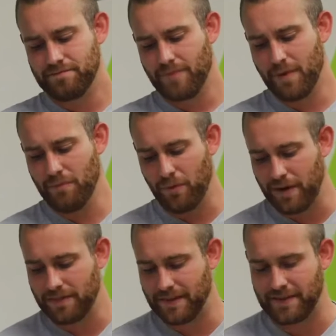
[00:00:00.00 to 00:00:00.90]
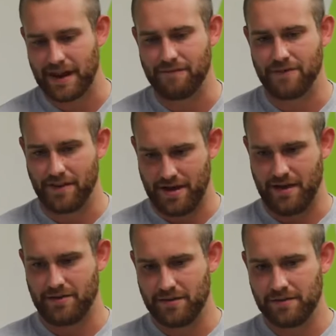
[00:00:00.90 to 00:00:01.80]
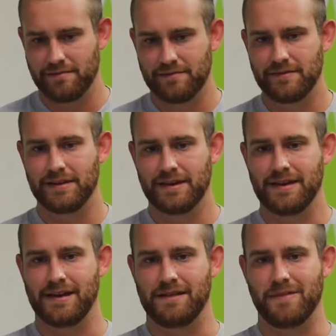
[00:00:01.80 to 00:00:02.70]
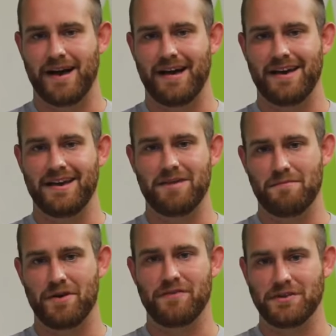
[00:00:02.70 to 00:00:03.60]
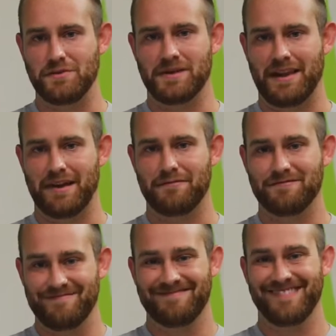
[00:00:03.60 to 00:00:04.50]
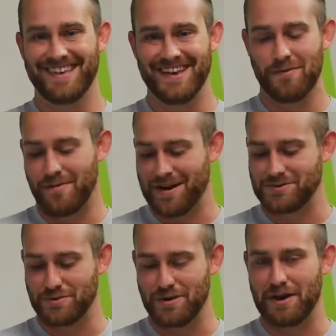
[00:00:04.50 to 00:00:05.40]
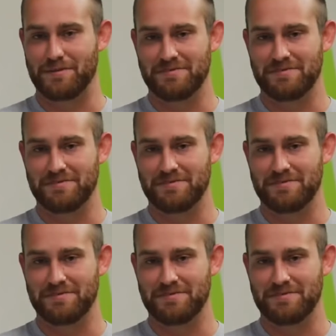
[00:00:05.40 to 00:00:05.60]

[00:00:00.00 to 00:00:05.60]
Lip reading: But one thing that I figured out in my imperfect human life, where I screw up